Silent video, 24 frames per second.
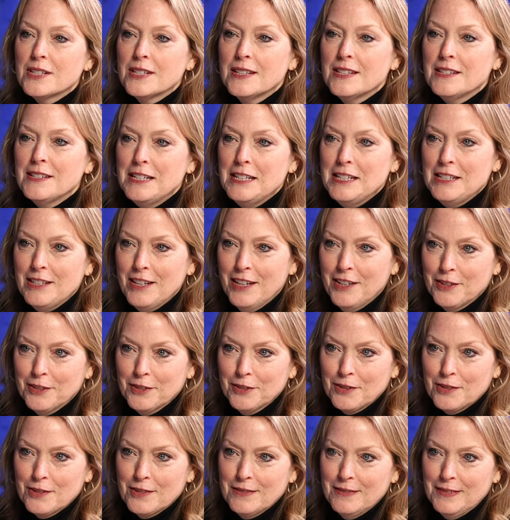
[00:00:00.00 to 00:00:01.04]
the
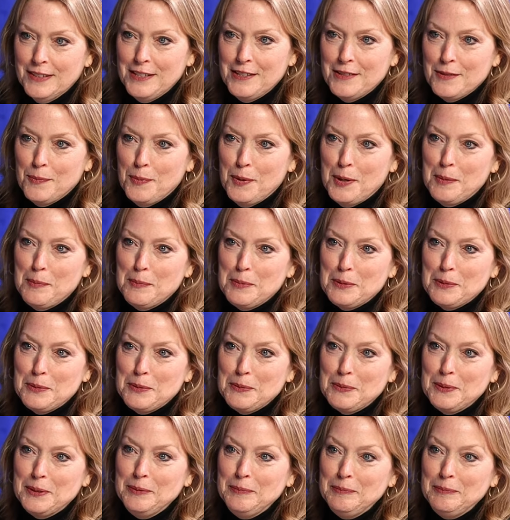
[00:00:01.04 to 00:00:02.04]
details. That's a popular one.